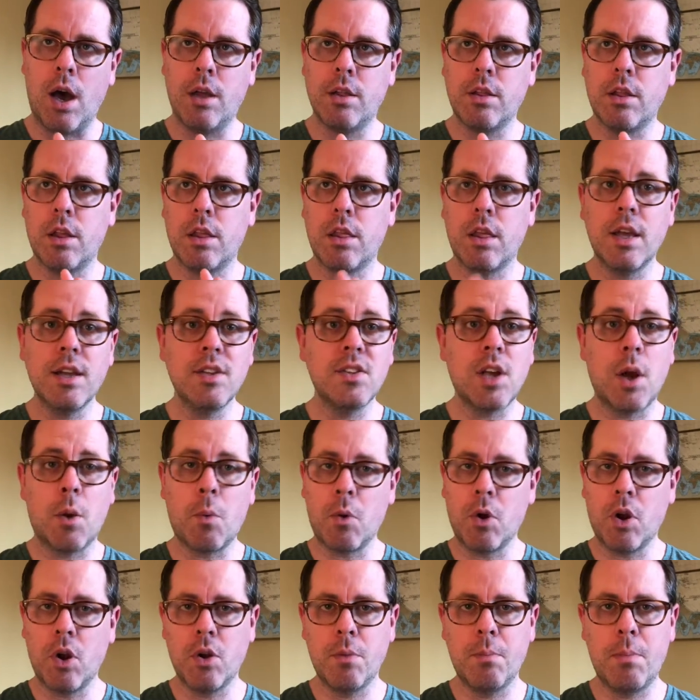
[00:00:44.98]
the things that
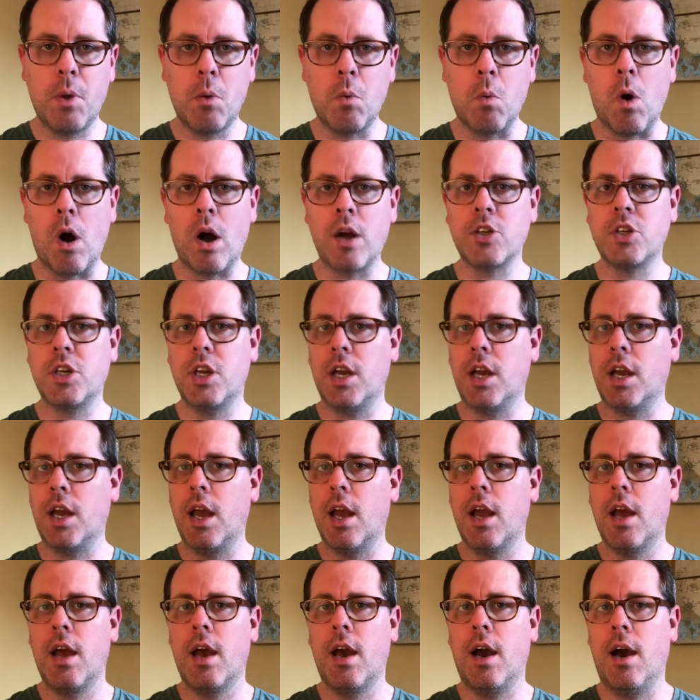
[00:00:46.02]
we're going to be watching,
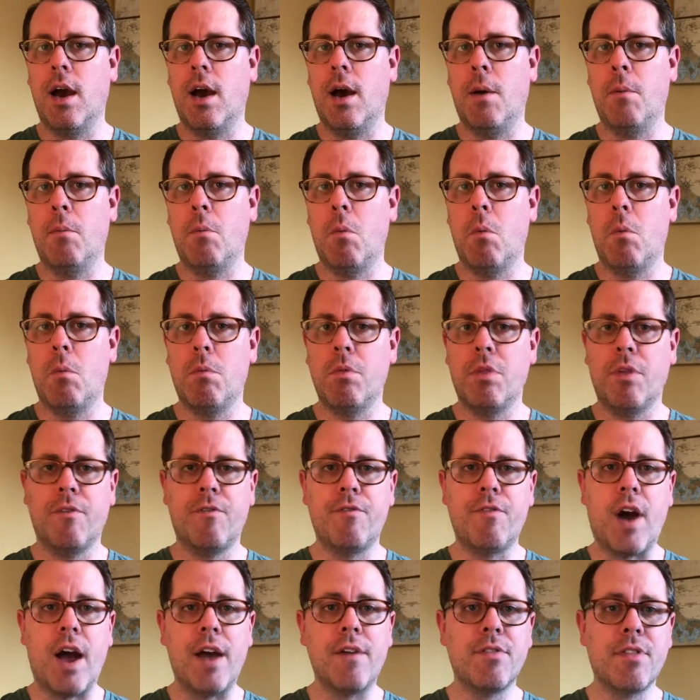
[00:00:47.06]
the
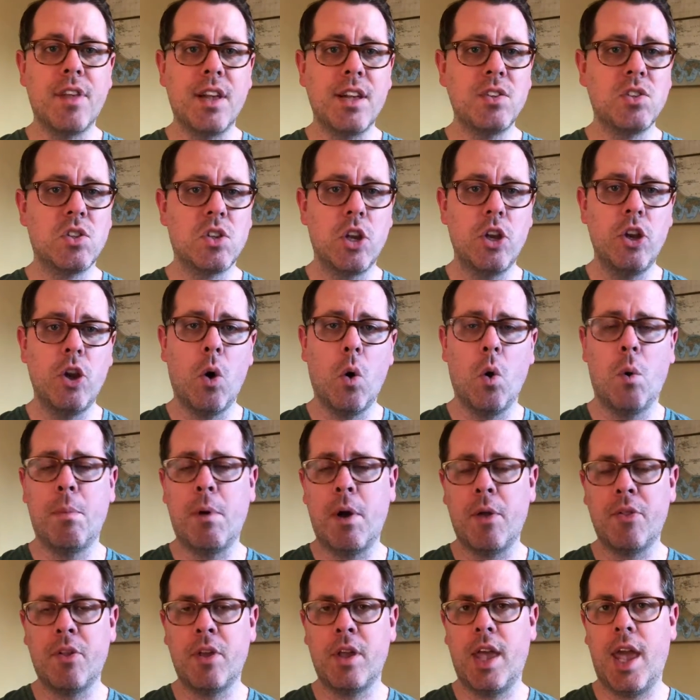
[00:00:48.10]
5 things to know
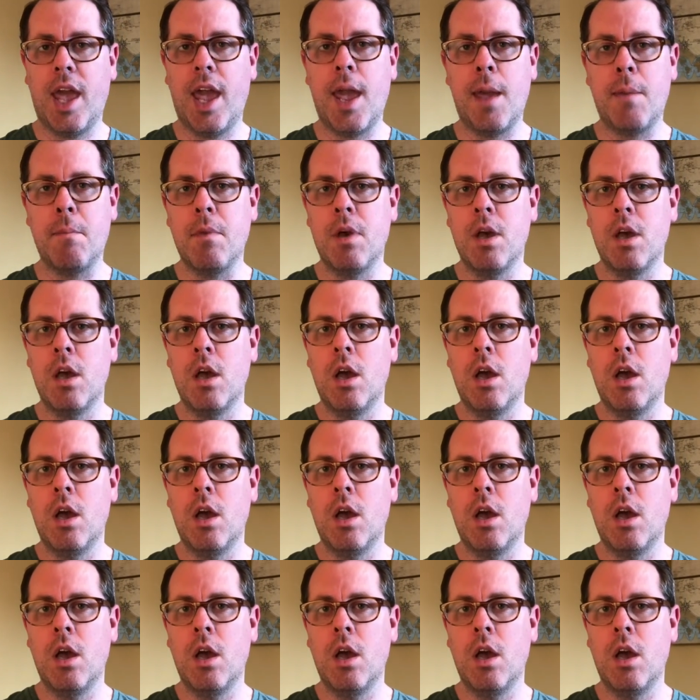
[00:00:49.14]
about the game.